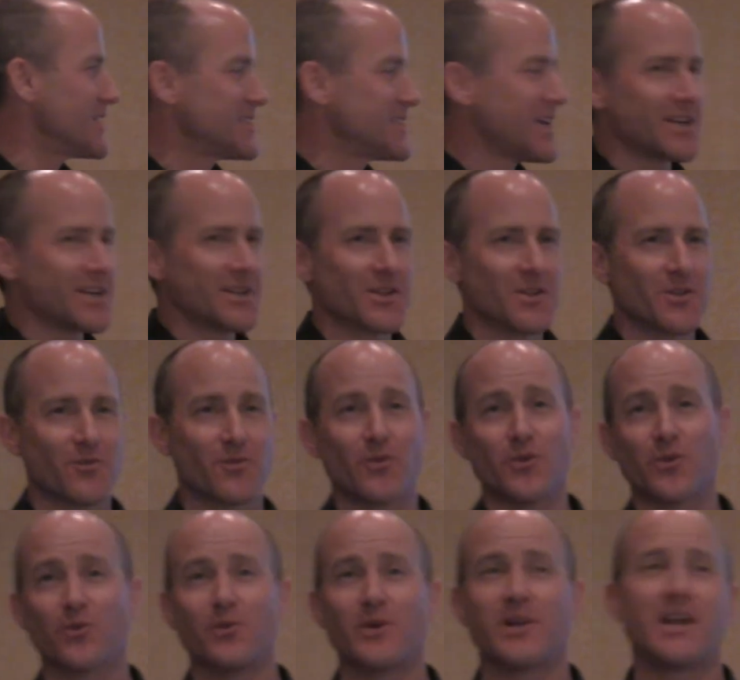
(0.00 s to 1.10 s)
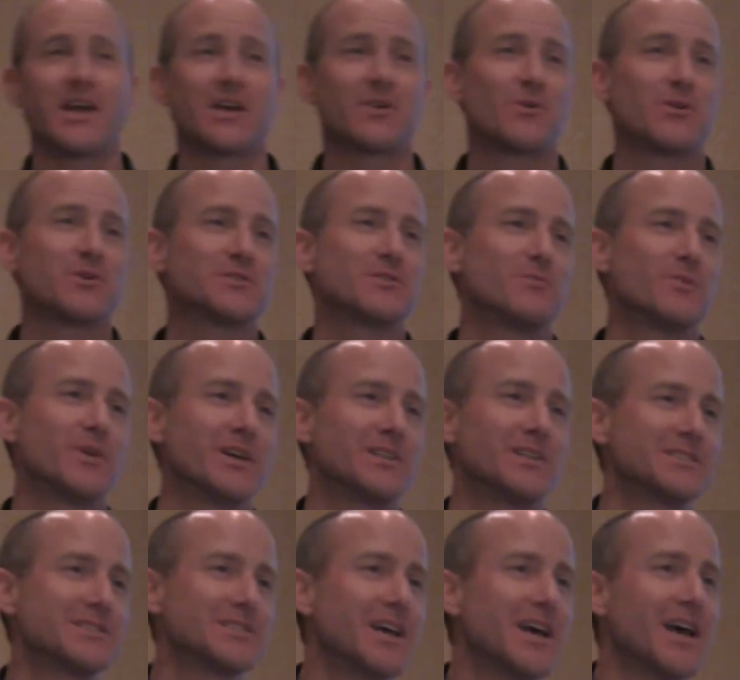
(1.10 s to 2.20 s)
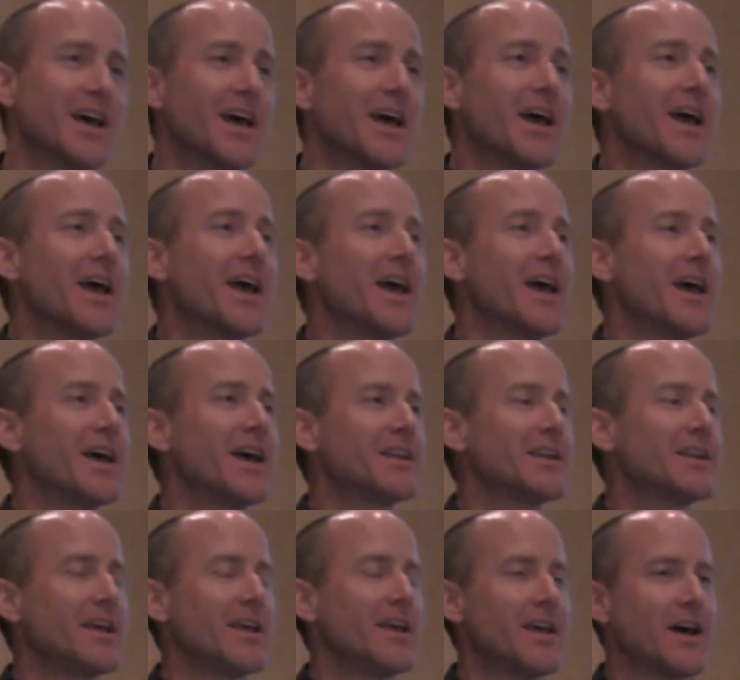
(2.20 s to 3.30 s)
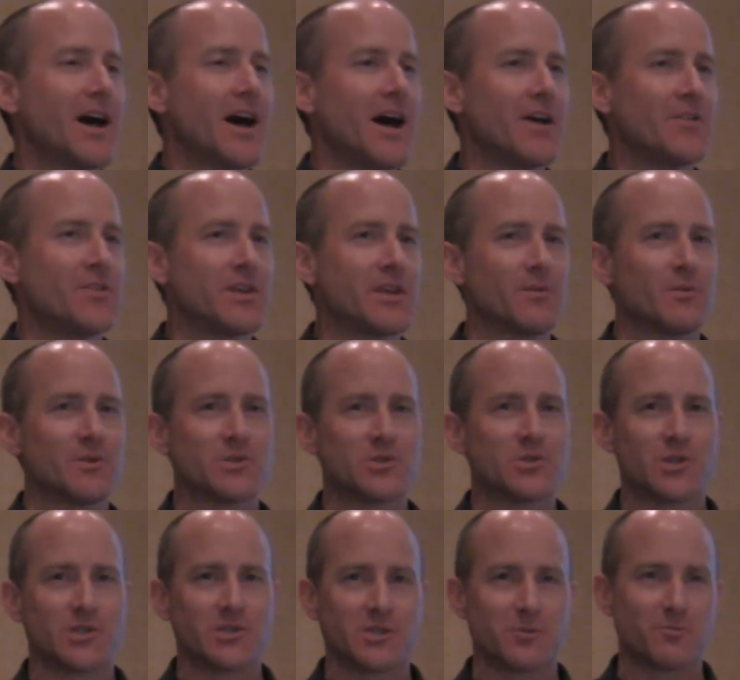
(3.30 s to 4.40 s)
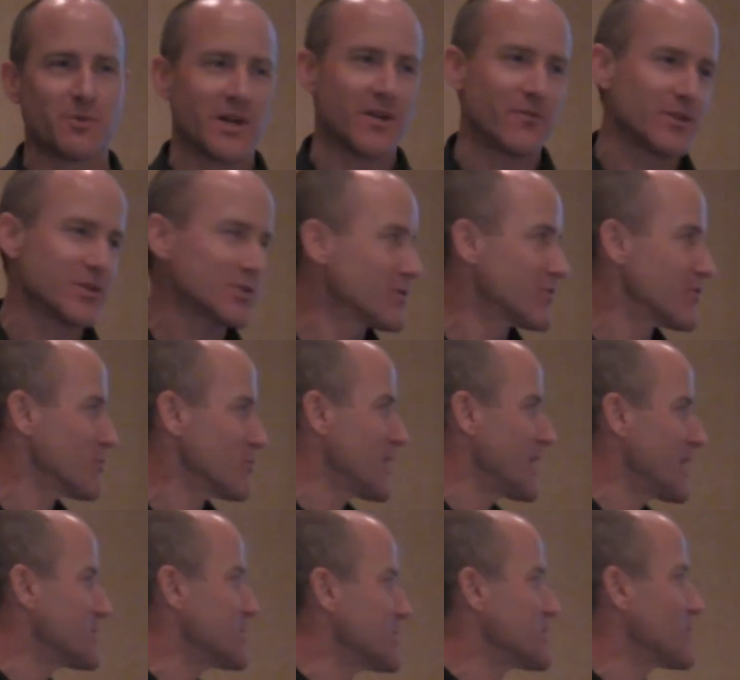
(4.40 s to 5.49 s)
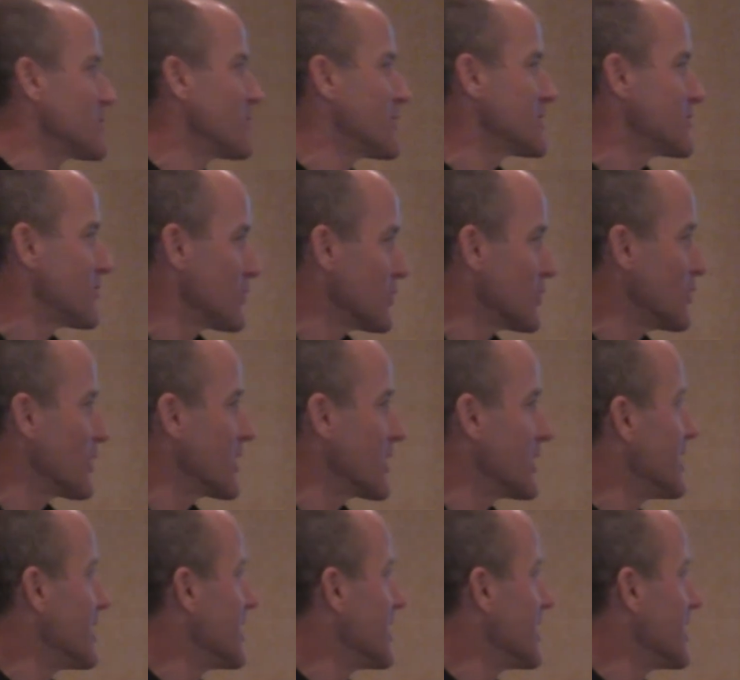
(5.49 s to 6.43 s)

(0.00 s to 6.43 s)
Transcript: attended the full 3-day course of Blazes, and I think it was just as beneficial for Blaze as it was for Luke,